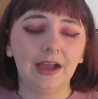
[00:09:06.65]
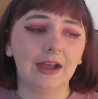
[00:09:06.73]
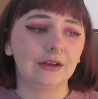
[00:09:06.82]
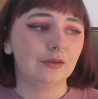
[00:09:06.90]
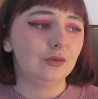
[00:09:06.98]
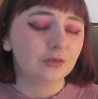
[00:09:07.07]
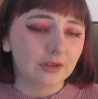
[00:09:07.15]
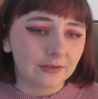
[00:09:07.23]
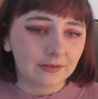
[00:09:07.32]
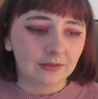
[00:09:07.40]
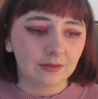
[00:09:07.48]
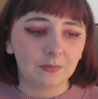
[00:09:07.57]
and
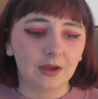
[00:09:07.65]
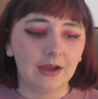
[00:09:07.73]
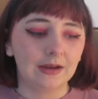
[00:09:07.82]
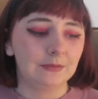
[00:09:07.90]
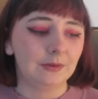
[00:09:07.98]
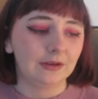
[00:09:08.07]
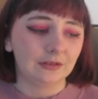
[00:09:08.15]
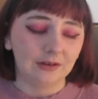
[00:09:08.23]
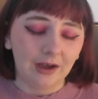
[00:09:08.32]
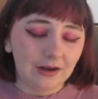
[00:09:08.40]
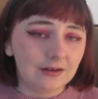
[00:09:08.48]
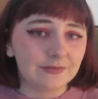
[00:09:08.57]
autism and mental
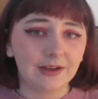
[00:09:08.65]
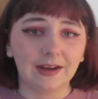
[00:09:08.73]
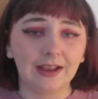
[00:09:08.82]
health and